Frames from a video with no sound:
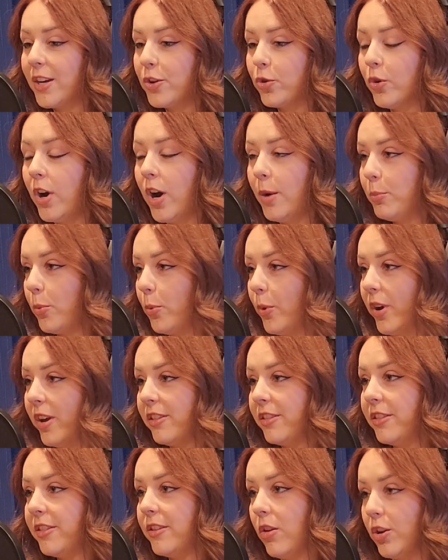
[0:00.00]
I grew up
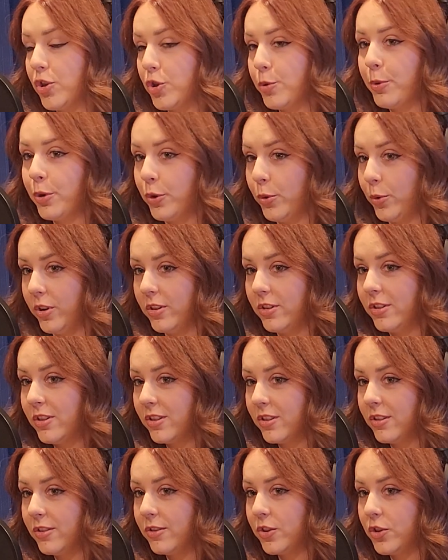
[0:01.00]
with
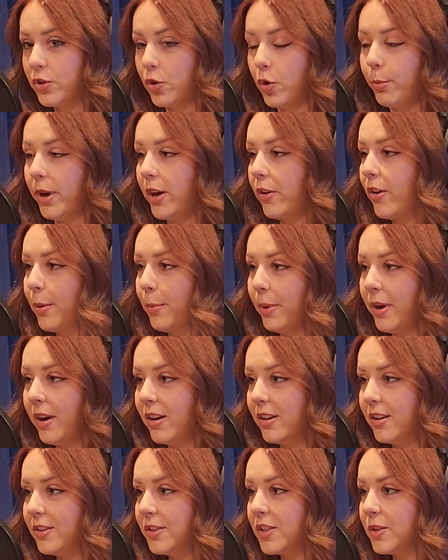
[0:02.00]
entrepreneurs. So my
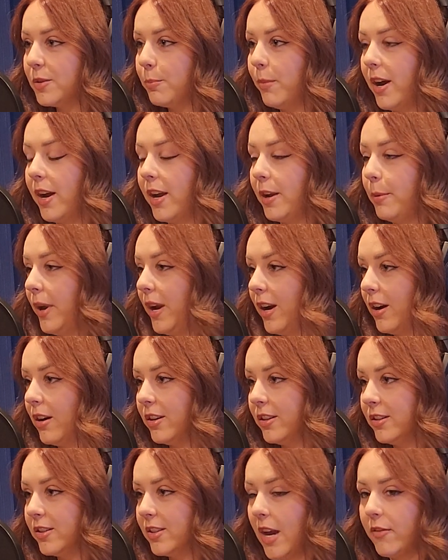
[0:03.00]
grandparents, my
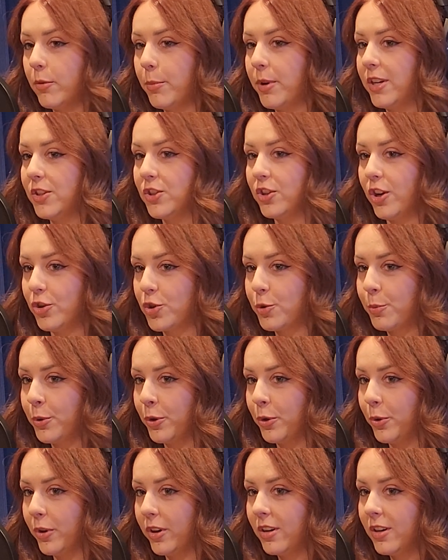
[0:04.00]
parents, everybody's an
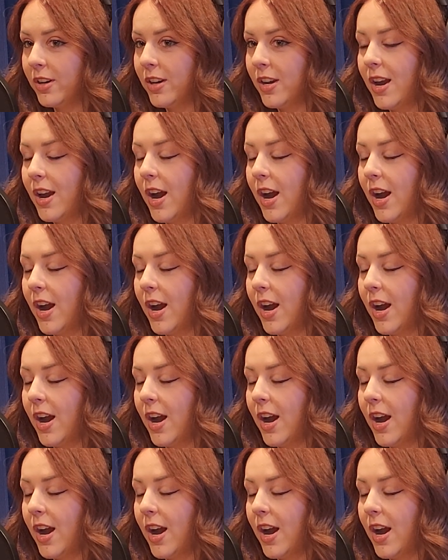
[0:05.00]
entrepreneur.